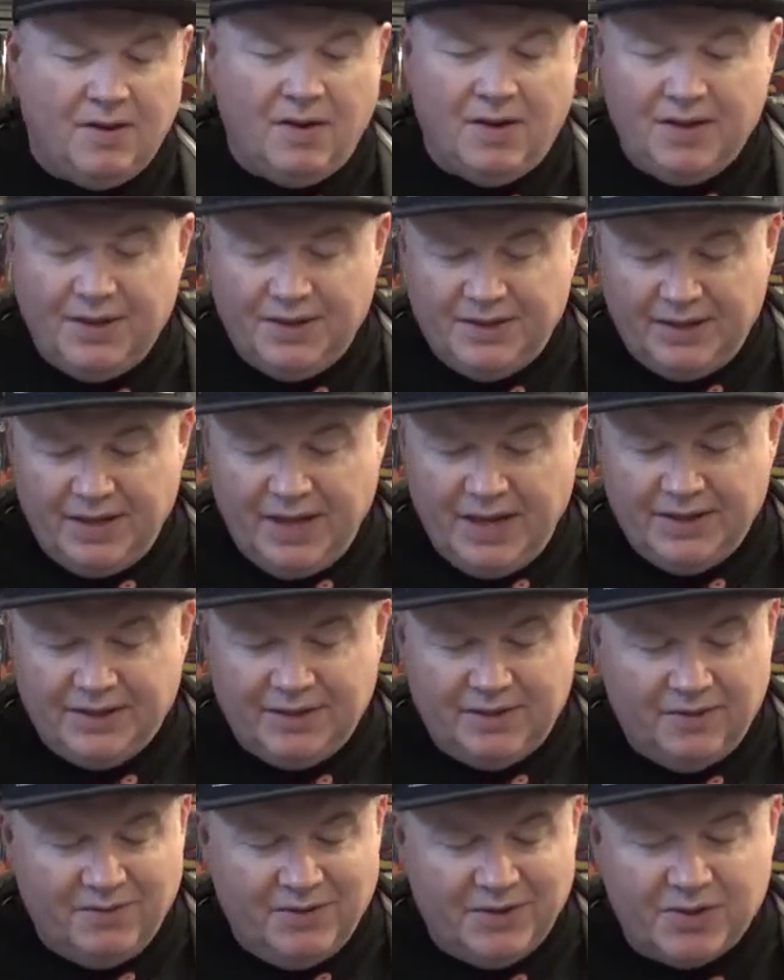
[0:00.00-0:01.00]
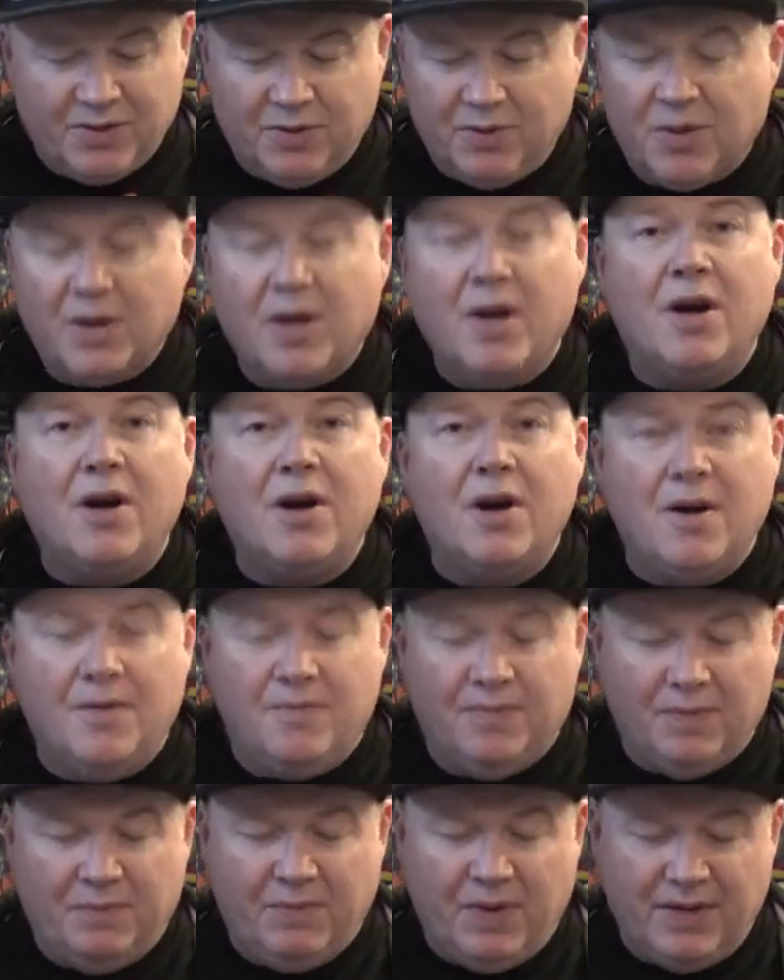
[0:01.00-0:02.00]
This is an original cart,
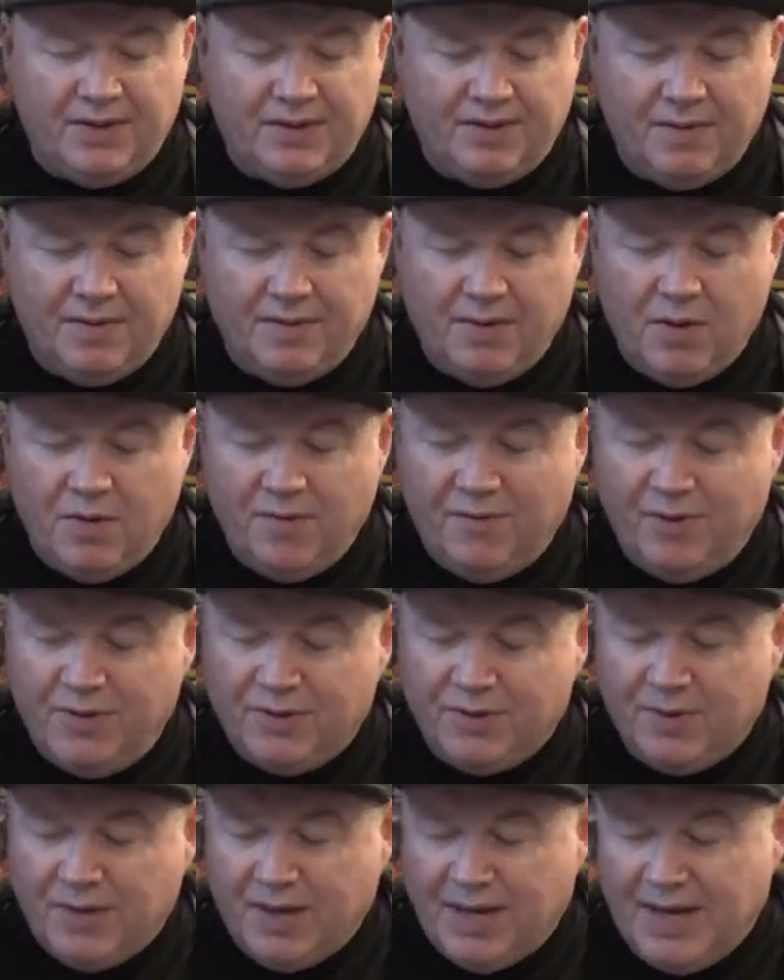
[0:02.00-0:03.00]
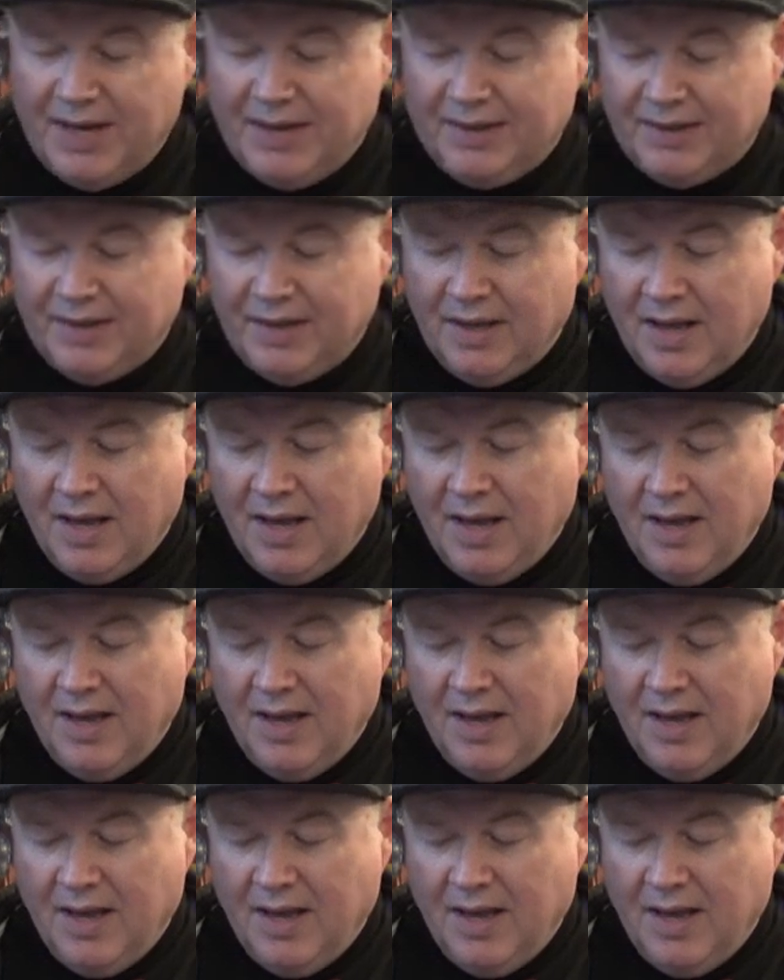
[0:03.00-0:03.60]
but it's a universal case,